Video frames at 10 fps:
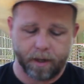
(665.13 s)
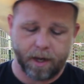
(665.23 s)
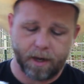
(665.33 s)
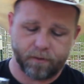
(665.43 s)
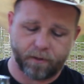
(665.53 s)

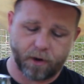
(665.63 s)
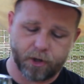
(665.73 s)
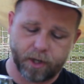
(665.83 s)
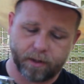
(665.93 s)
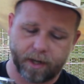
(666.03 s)
His
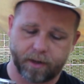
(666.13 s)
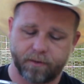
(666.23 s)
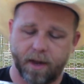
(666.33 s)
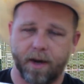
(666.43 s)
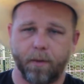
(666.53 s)
version, like I
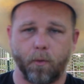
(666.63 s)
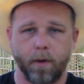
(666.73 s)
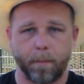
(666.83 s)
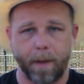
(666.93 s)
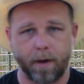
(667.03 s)
said, it
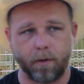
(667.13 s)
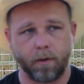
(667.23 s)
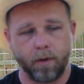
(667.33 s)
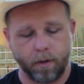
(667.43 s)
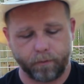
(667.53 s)
won a
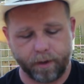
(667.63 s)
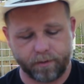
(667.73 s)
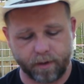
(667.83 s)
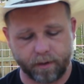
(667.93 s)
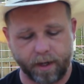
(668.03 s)
medal
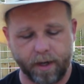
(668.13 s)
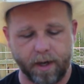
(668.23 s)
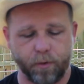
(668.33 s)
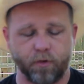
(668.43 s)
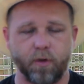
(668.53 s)
recently.
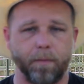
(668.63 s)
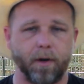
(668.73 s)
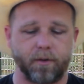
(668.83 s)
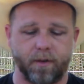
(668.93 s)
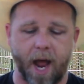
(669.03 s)
He was
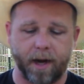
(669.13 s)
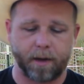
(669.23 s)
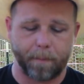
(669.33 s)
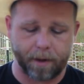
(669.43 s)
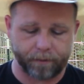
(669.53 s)
super
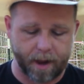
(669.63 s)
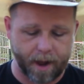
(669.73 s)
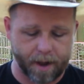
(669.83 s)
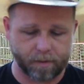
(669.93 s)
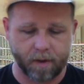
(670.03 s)
ecstatic about
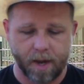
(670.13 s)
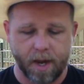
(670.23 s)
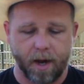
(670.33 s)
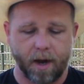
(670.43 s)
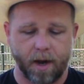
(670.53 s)
that.
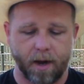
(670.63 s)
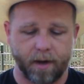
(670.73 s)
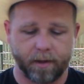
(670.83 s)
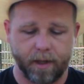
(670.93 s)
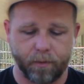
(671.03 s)

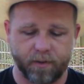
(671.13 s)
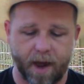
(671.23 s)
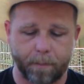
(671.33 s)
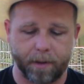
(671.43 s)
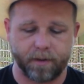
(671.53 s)
He was
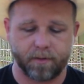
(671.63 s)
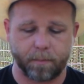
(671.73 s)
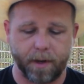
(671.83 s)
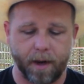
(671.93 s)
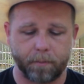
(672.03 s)
happy to
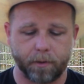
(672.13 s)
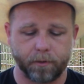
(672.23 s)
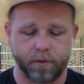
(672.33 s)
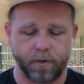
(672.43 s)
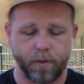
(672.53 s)
be
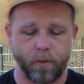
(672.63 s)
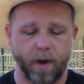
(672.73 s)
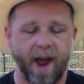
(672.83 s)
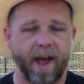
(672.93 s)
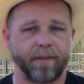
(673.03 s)
able
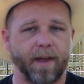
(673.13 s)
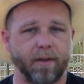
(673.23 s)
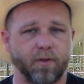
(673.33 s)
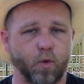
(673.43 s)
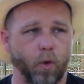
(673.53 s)
to add
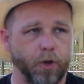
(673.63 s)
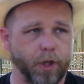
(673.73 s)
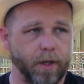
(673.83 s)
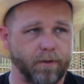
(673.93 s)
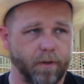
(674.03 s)
that score
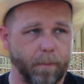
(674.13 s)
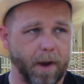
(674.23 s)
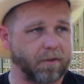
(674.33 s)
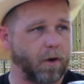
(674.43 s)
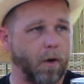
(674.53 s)
sheet to the
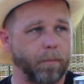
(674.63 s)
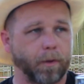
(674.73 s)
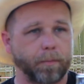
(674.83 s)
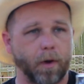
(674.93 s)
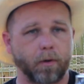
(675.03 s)
Master
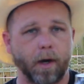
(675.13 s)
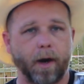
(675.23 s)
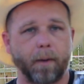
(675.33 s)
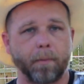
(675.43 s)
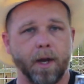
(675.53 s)
Homebrew
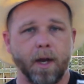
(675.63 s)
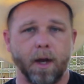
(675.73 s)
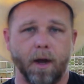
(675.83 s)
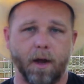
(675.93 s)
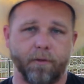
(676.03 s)
program
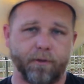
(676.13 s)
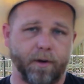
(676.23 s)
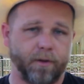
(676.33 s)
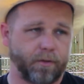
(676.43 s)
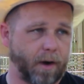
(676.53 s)
for
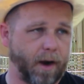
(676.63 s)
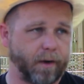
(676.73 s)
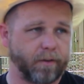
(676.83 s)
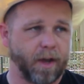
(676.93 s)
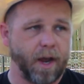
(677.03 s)
his
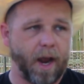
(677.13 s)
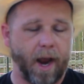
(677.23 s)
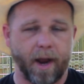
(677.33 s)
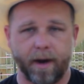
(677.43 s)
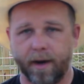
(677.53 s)
ranks.
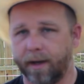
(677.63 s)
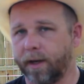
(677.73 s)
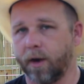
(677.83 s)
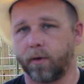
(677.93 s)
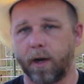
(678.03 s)
And, you
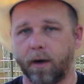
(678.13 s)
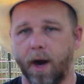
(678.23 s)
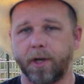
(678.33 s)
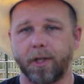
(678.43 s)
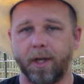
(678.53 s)
know,
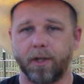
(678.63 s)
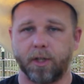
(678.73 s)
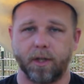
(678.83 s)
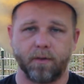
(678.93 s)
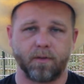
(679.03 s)

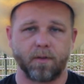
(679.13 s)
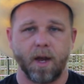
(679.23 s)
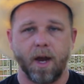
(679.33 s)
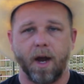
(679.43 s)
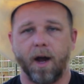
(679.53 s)
congratulations
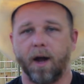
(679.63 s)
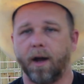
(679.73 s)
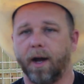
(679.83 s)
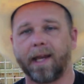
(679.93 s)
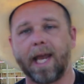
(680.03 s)

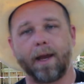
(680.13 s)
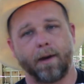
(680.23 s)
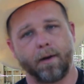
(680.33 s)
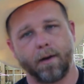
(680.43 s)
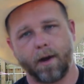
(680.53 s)
again,